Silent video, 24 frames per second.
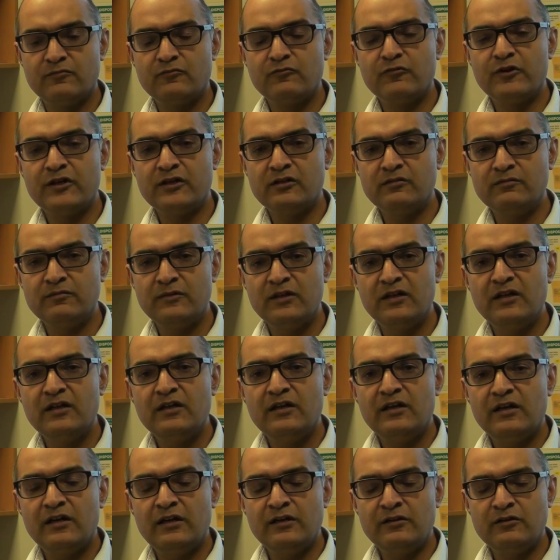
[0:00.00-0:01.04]
Well,
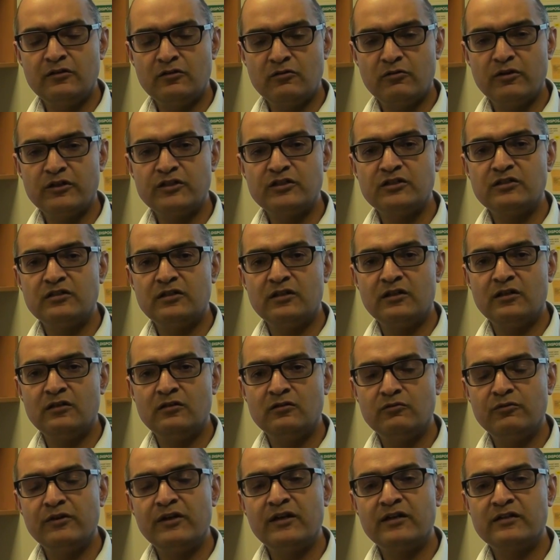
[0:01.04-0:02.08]
in the questionnaire
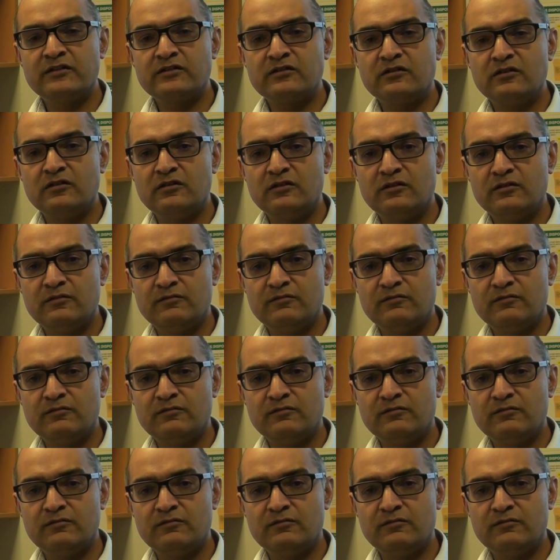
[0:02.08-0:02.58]
we ask